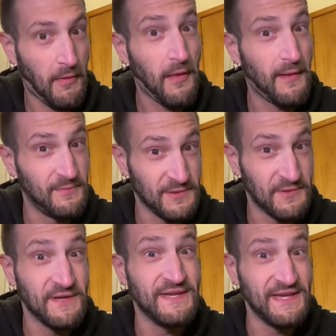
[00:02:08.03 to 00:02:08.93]
I'm
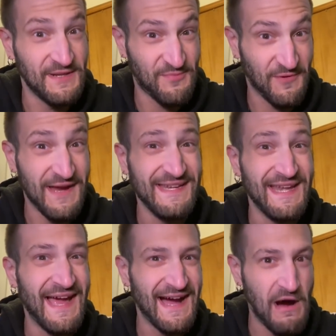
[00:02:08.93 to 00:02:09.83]
loaded deep right
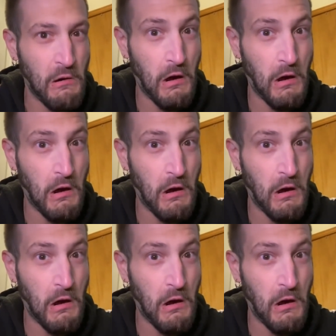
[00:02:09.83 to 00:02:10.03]
now.